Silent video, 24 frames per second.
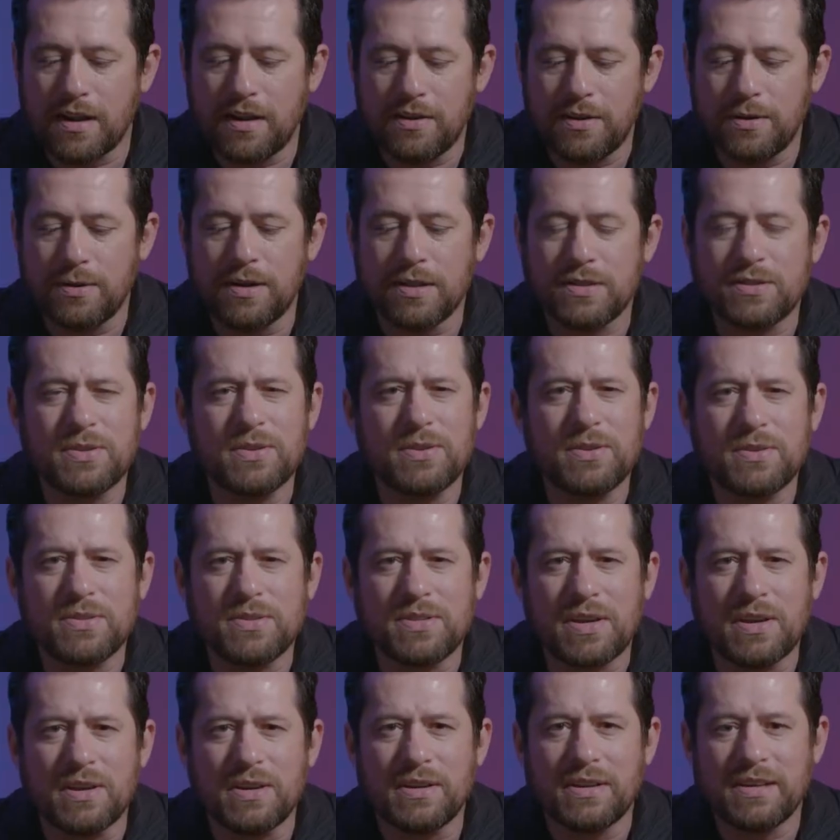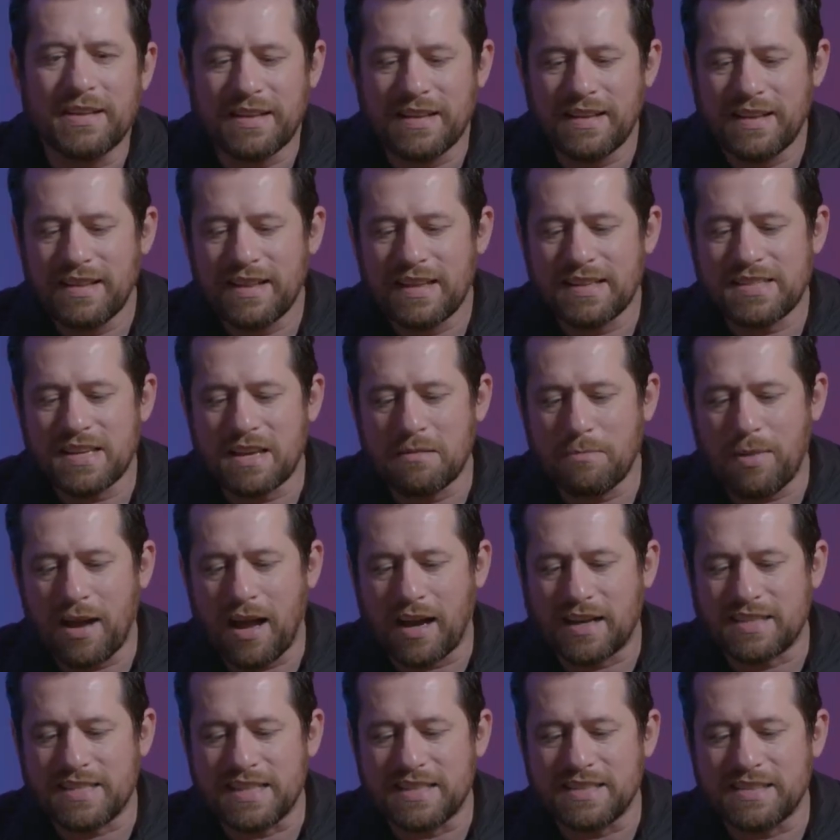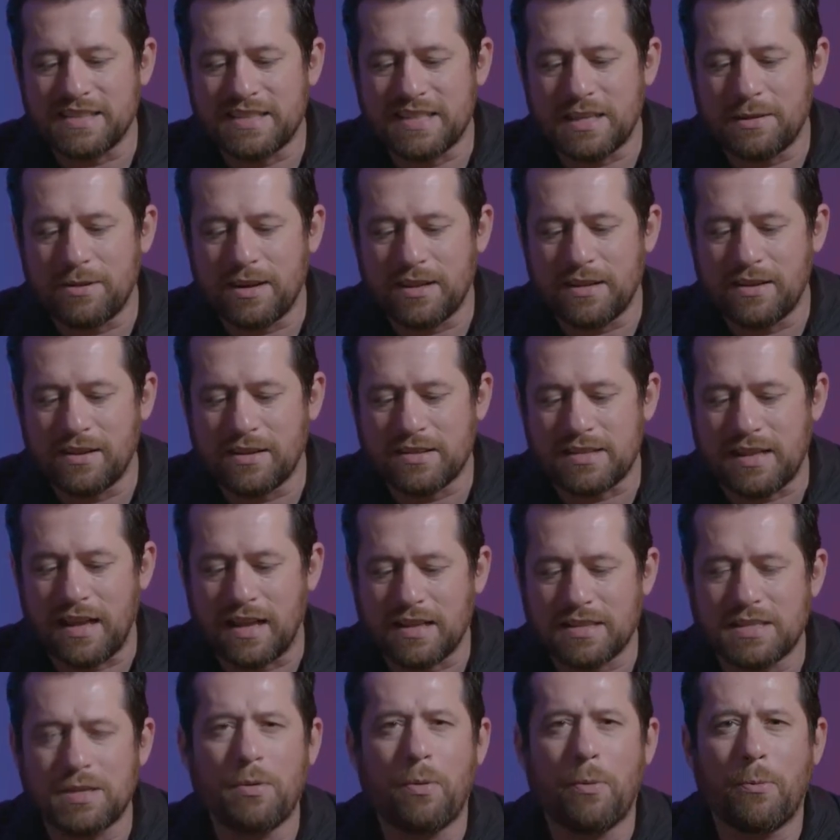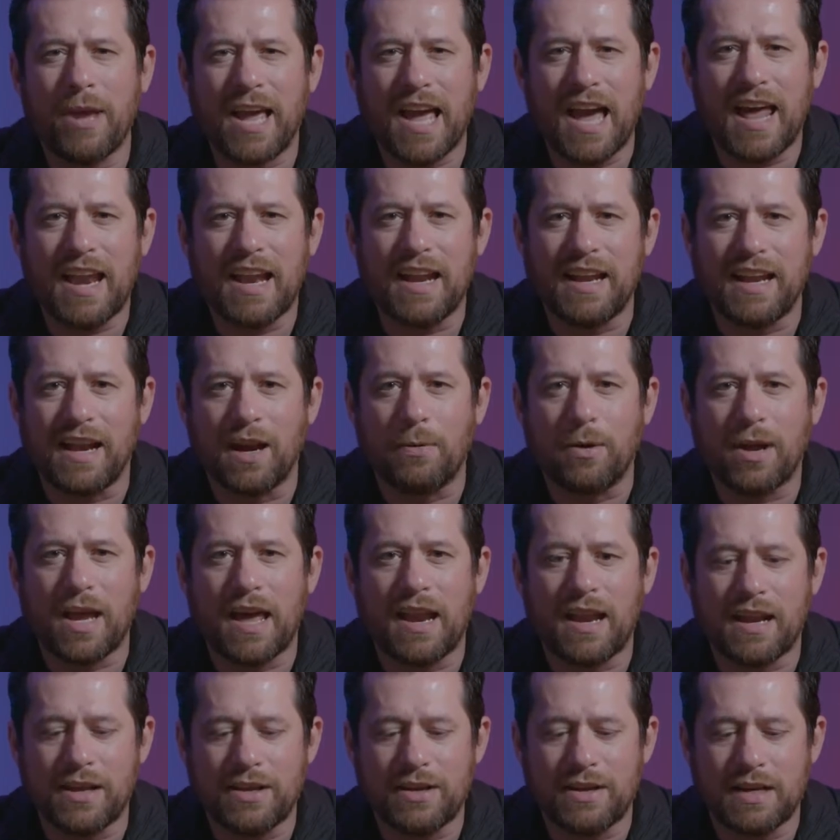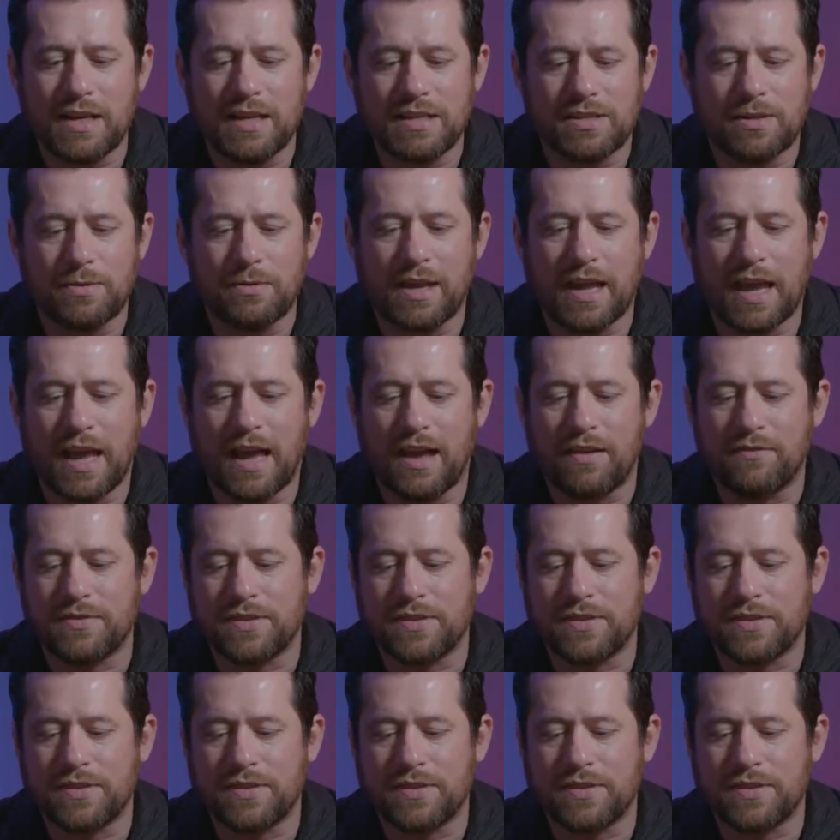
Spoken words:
to do it too, so let's unbox it and see what it looks like. See what we got in here. What kind of goodies do we have?